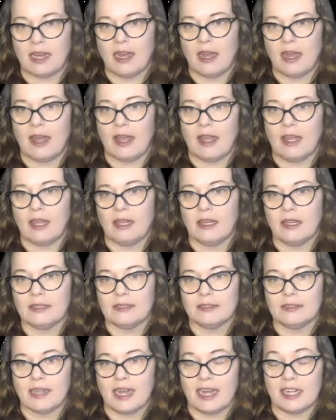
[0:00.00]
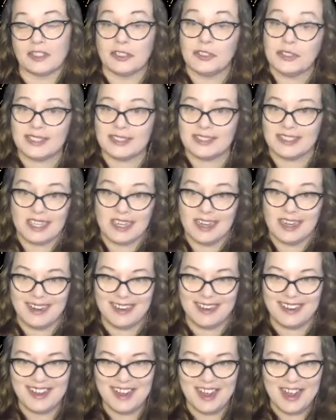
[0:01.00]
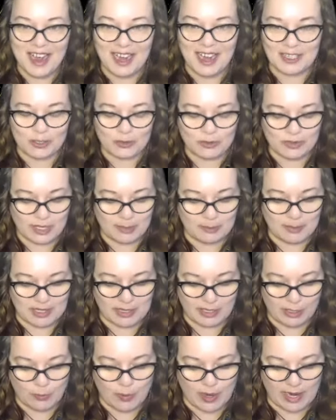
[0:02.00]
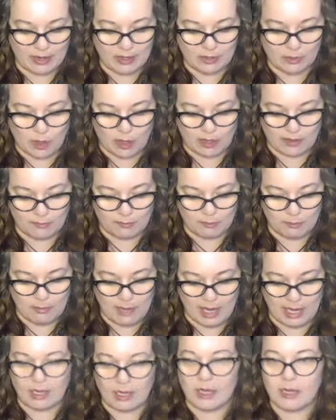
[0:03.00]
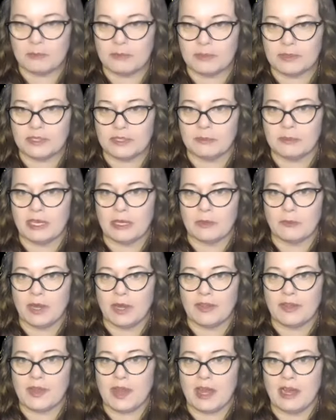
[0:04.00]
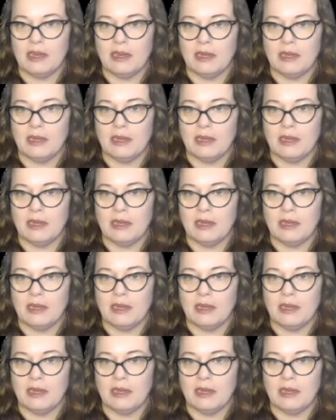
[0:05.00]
As you can see, I don't typically wear a lot of makeup to begin with,